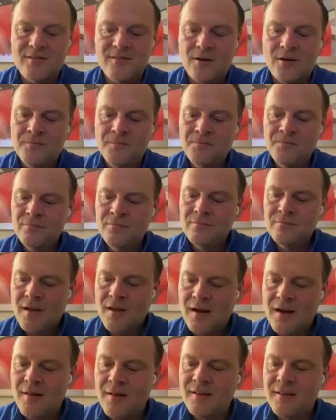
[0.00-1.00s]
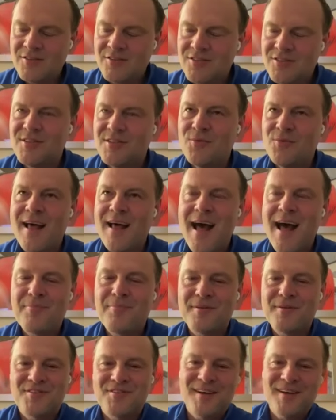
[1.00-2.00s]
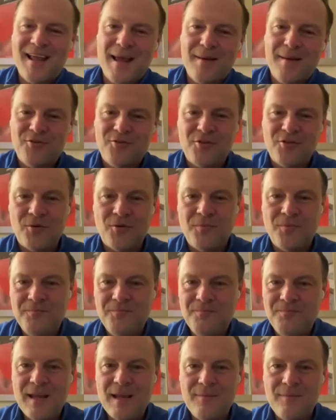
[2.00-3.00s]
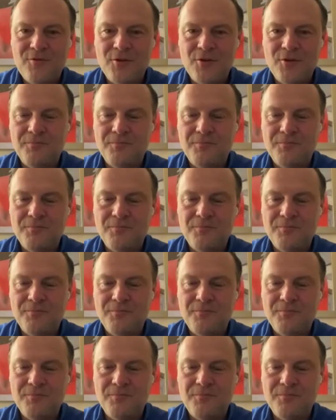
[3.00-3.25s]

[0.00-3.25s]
So uh, let's just see what happens in games two. Game yeah,